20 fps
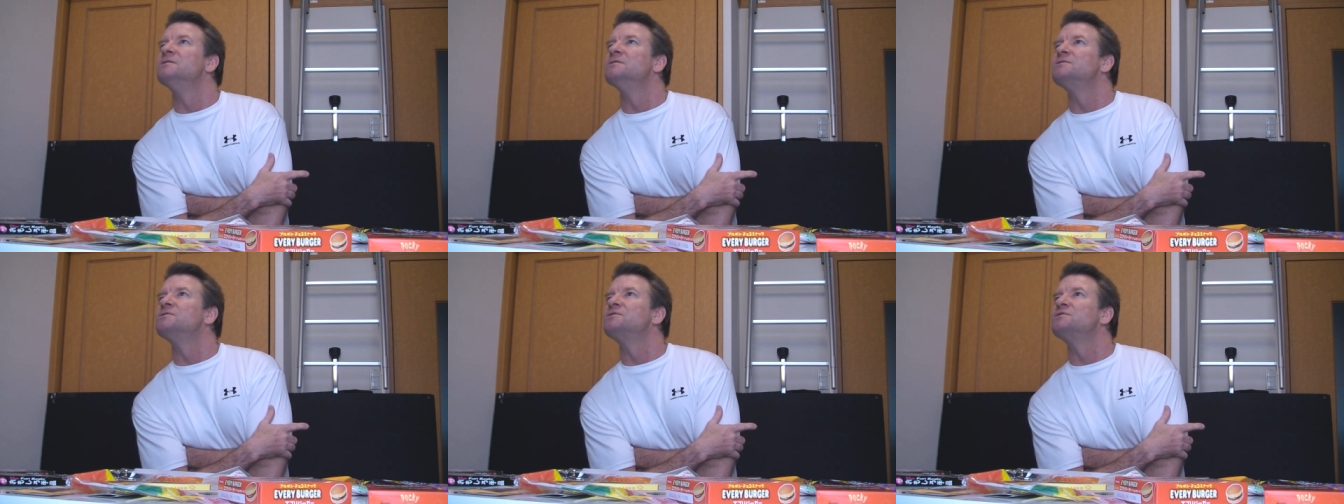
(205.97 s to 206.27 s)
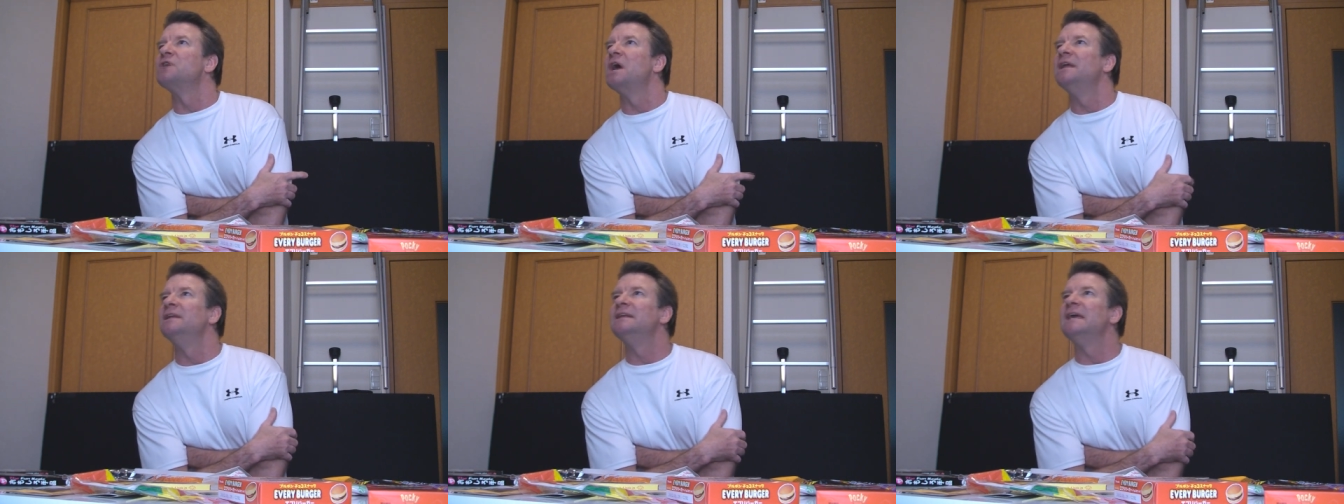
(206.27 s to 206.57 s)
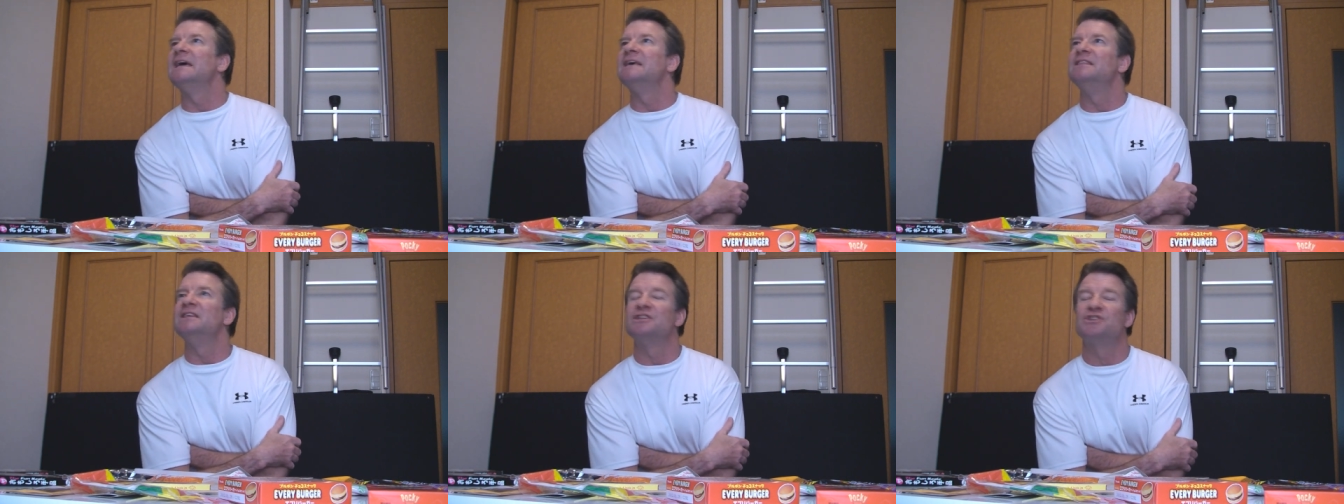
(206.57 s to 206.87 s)

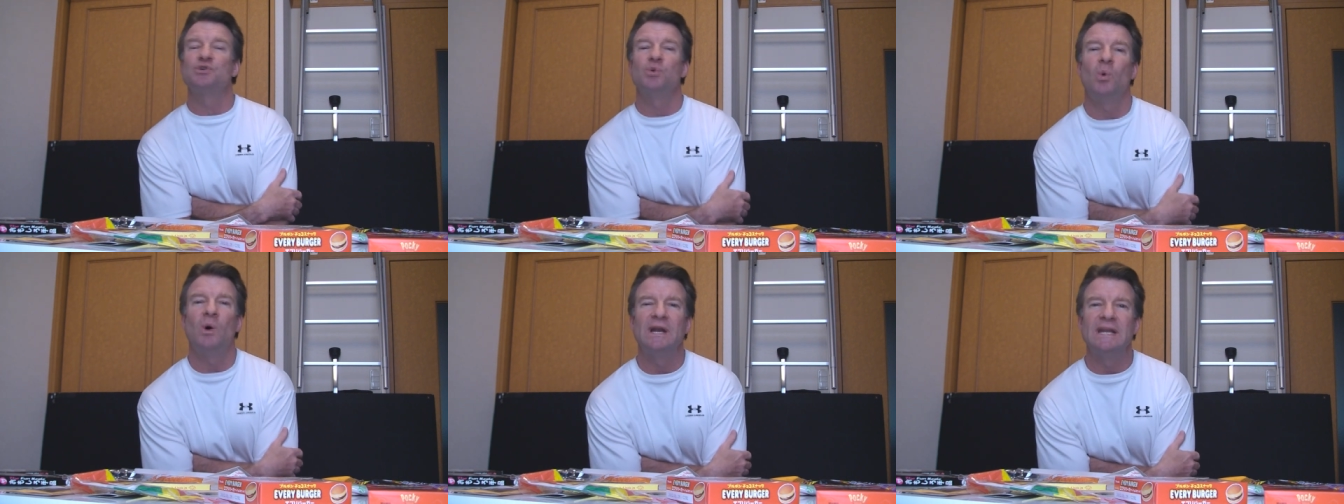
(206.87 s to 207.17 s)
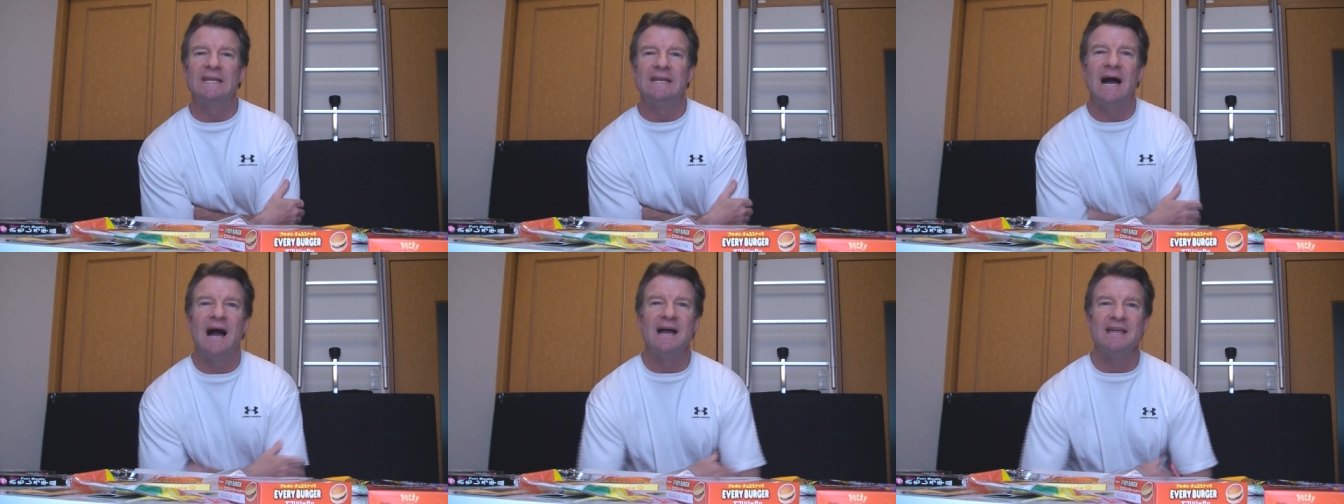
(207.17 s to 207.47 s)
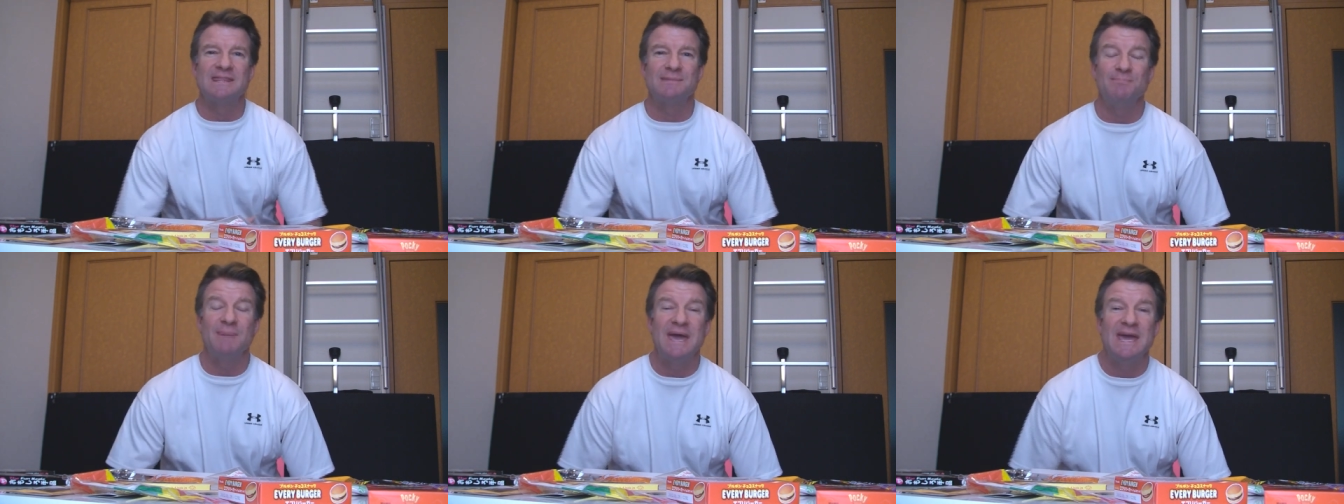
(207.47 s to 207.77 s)
Sunday the
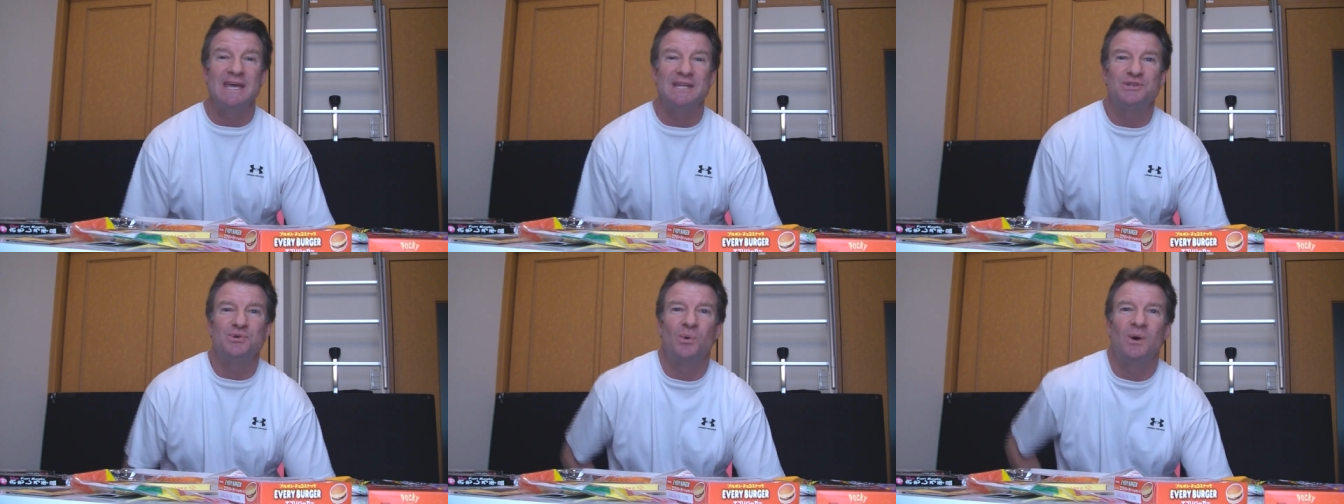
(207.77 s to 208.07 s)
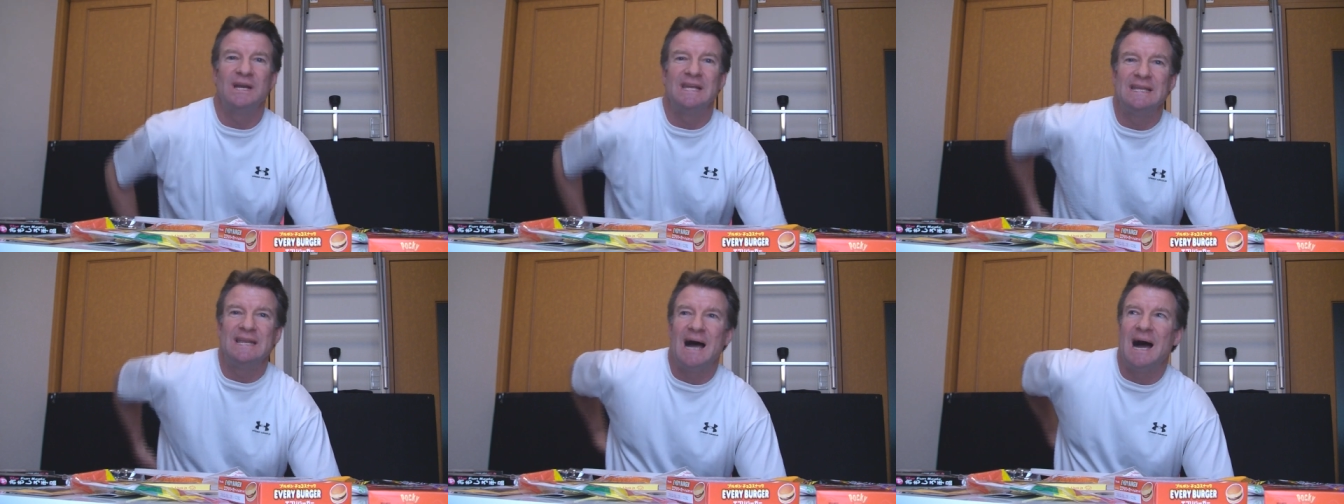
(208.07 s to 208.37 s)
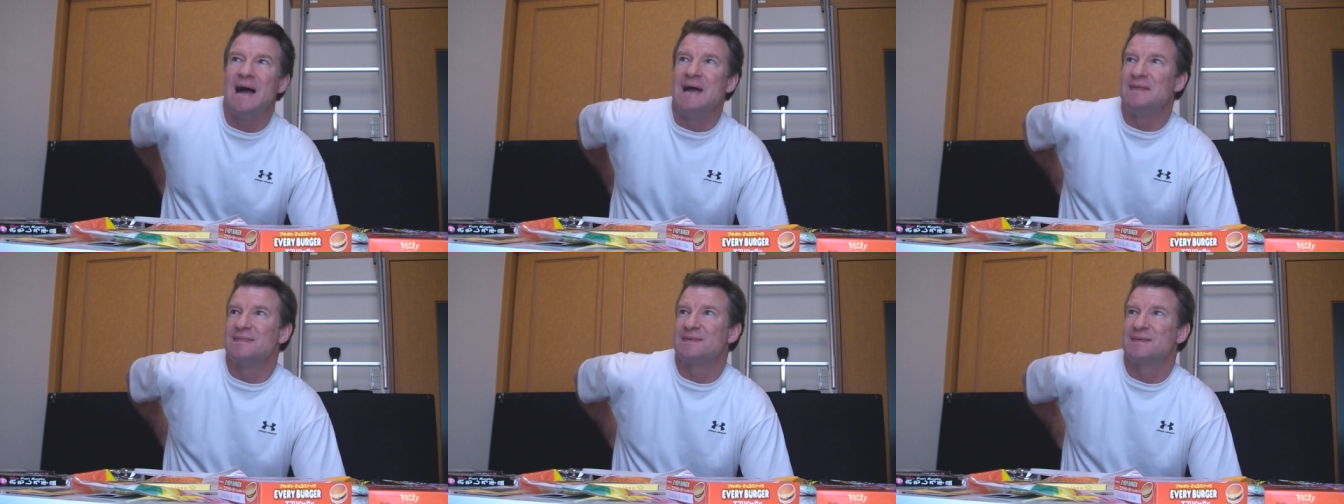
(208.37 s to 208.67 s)
29th, May
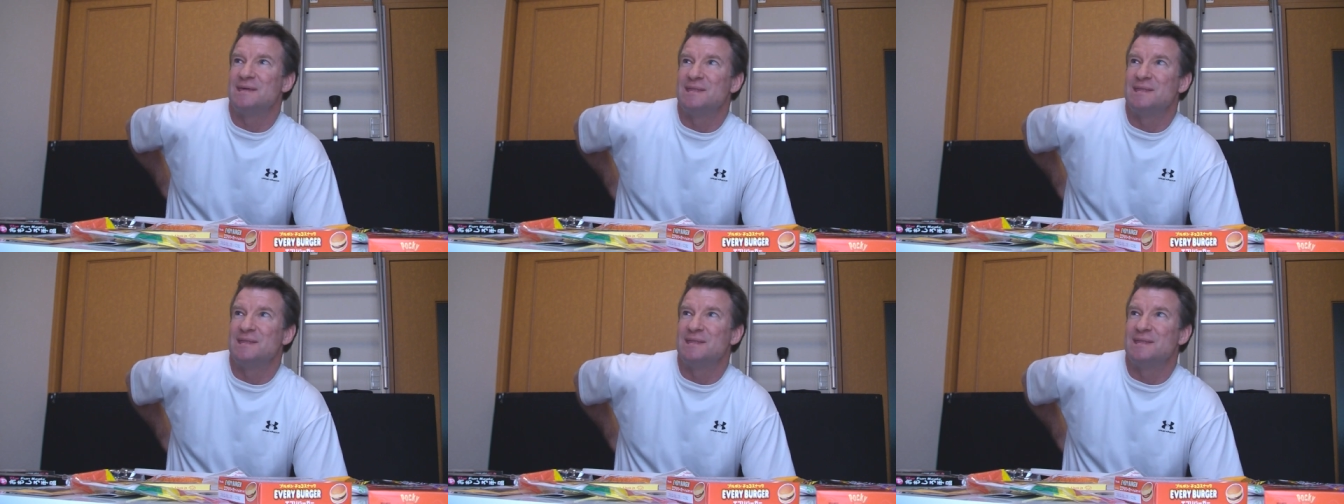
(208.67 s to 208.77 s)
29th.